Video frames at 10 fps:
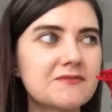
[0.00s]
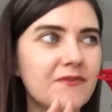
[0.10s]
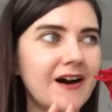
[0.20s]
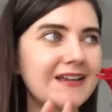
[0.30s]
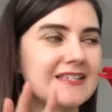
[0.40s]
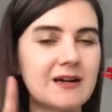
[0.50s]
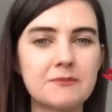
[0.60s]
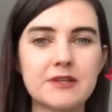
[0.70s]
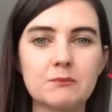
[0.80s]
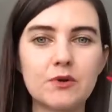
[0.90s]
find
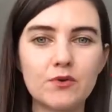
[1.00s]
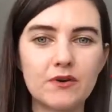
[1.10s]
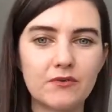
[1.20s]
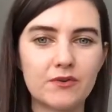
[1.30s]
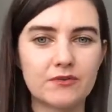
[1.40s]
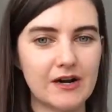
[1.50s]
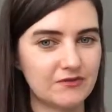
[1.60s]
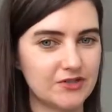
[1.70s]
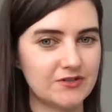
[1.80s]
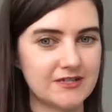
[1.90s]
something beautiful
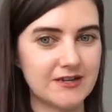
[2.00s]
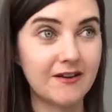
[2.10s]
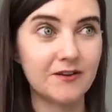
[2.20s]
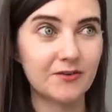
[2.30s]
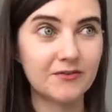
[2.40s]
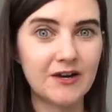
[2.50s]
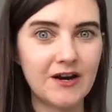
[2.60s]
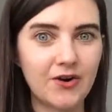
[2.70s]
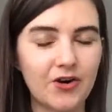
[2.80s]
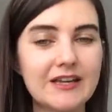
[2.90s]
around yourself
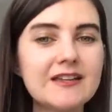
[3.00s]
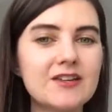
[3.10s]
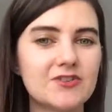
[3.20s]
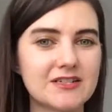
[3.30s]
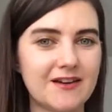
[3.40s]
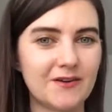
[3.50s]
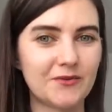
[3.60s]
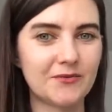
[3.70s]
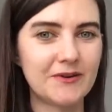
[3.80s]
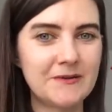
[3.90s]
or in
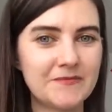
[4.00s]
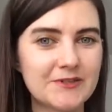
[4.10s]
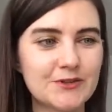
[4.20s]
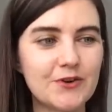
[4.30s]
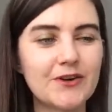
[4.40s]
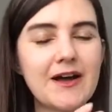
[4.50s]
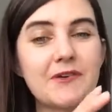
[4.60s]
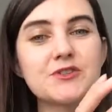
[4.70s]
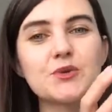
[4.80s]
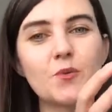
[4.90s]
yourself. So you don't
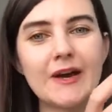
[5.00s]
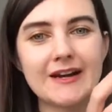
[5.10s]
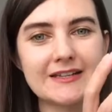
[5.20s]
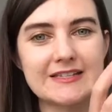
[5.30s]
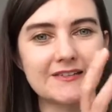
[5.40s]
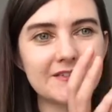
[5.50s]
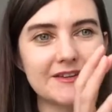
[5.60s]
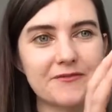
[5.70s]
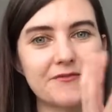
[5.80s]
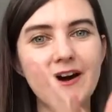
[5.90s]
have to wait until
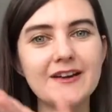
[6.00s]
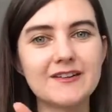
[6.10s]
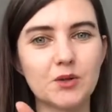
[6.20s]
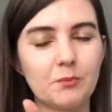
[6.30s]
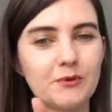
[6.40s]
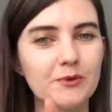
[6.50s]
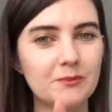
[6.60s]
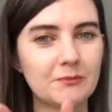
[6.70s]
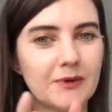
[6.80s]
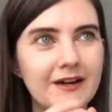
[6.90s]
the final
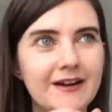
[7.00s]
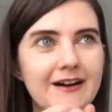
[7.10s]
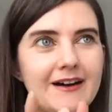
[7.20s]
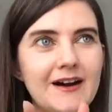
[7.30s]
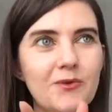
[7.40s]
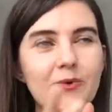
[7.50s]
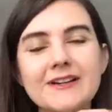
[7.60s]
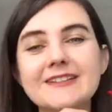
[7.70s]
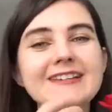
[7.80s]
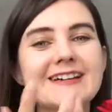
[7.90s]
bloom.
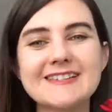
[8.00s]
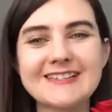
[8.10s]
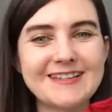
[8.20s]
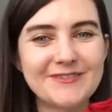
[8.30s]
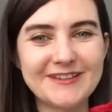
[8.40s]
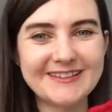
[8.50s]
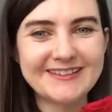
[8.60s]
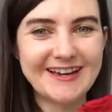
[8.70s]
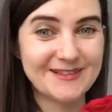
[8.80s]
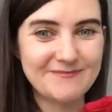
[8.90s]
What does even
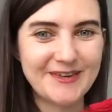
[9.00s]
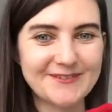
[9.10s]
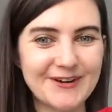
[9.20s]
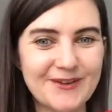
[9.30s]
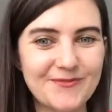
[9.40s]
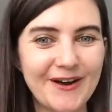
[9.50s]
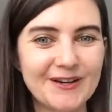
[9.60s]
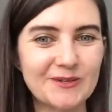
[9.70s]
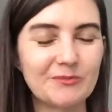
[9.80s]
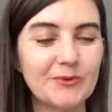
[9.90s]
that mean, right?
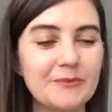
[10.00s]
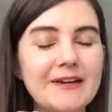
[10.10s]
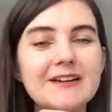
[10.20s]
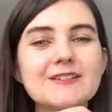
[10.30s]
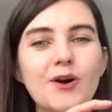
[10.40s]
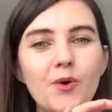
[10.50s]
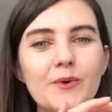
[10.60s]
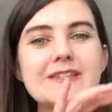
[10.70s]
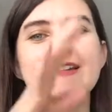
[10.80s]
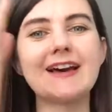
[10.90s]
Final bloom. There is
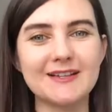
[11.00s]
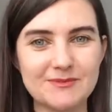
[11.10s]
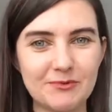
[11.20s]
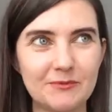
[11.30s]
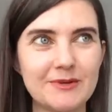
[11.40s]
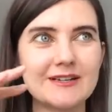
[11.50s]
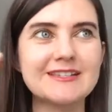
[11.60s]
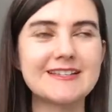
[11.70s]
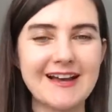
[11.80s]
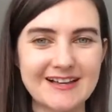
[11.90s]
always next bloom. There
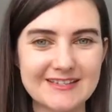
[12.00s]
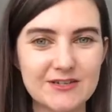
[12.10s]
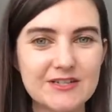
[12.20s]
is next.